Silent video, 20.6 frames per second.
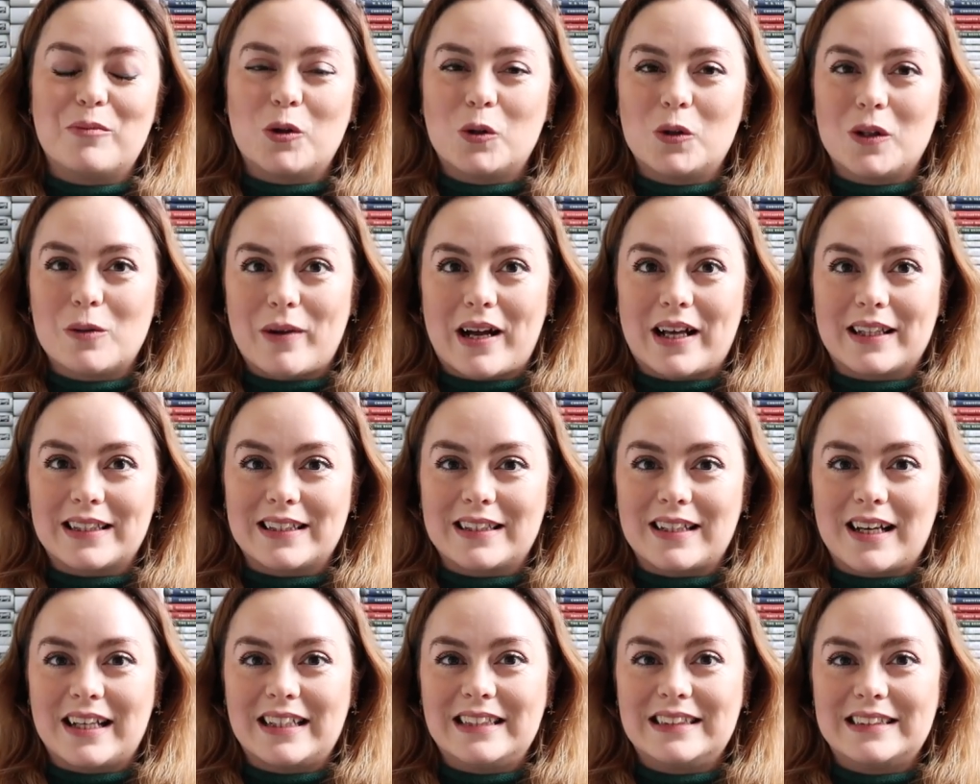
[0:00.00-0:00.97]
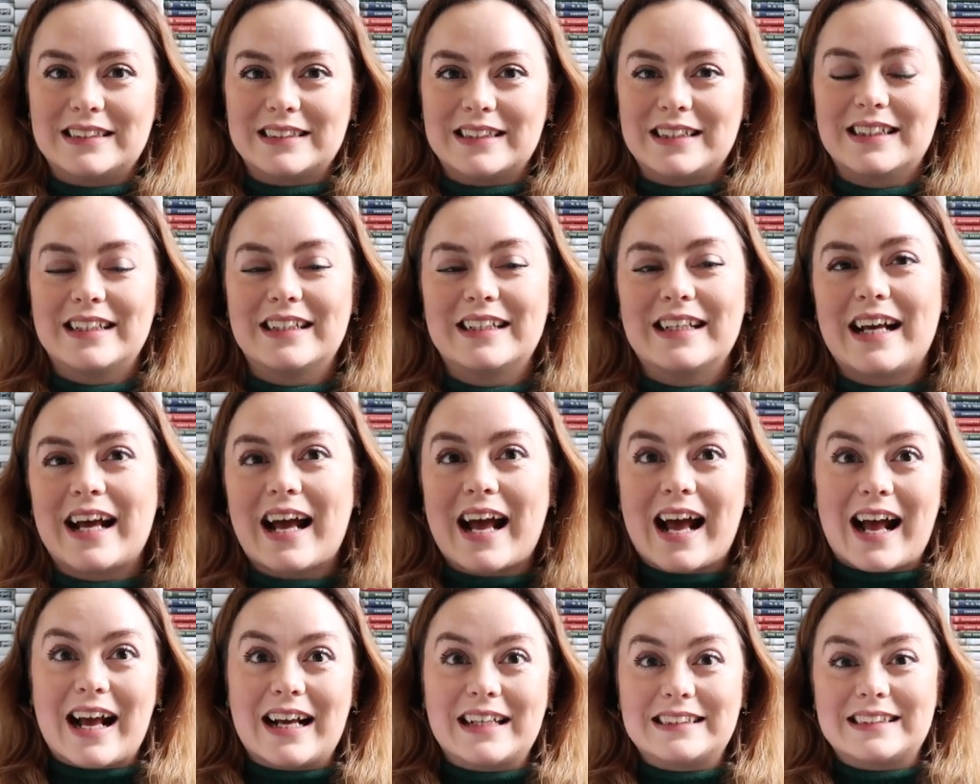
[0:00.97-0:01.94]
all about the night
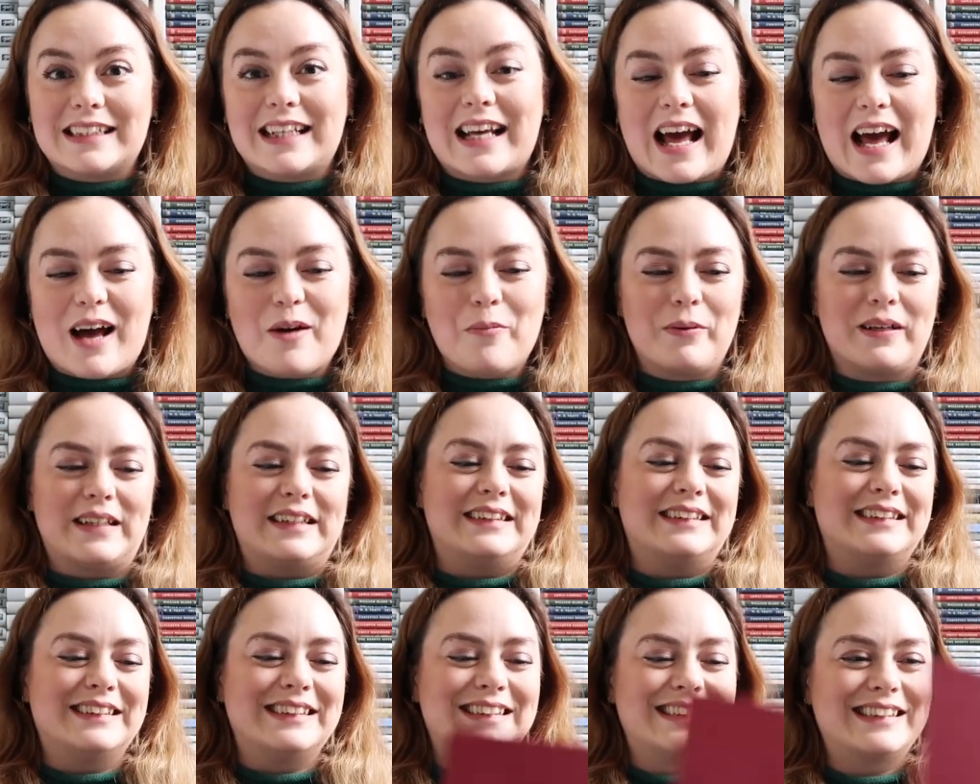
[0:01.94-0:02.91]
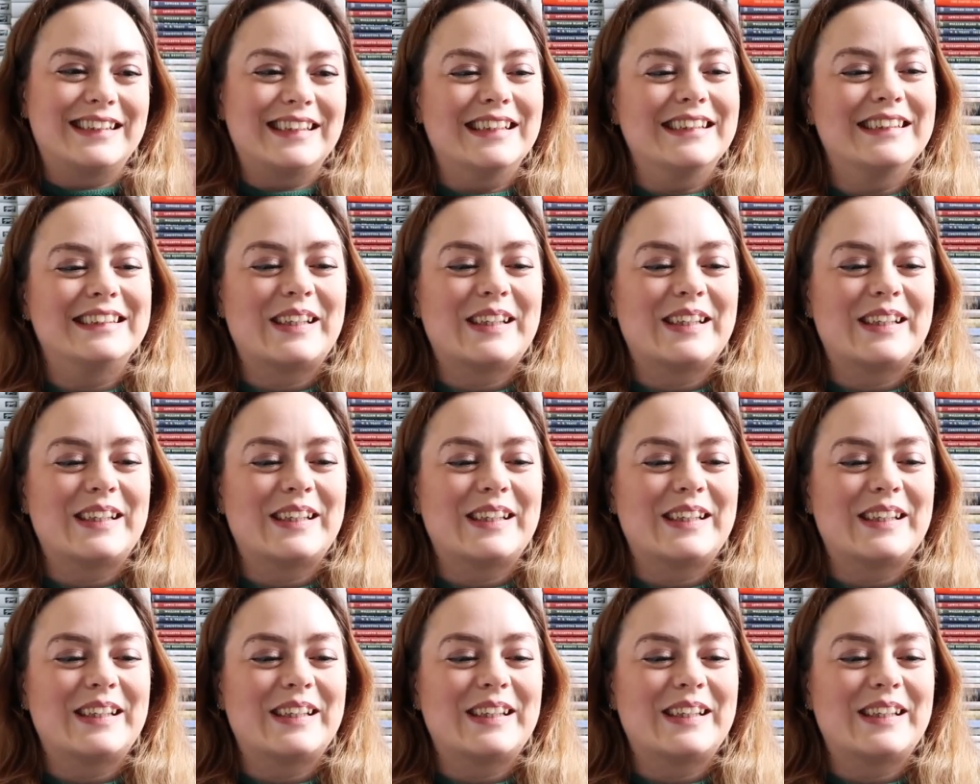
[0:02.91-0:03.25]
as it happens.